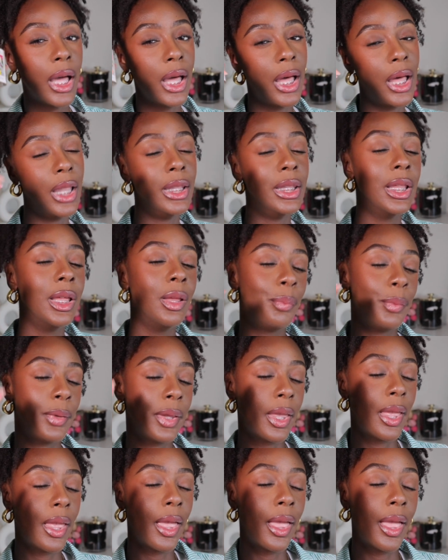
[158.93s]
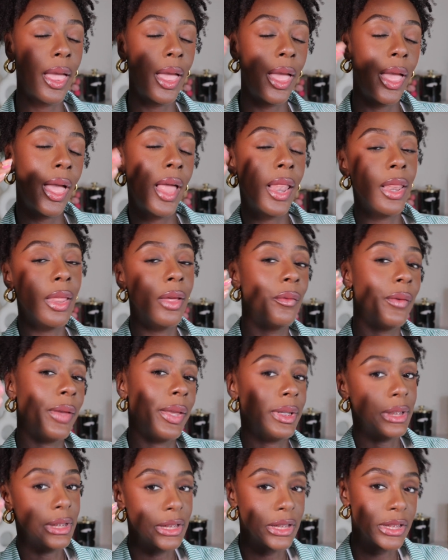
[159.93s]
a little bit
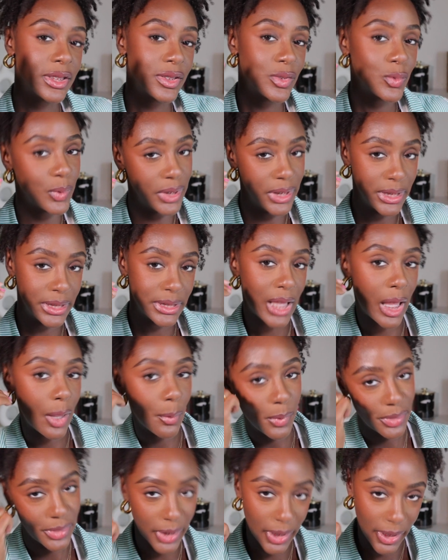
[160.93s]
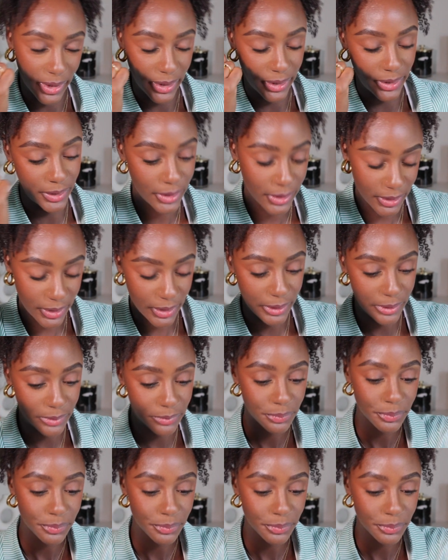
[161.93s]
elevated sweet type of thing, you know.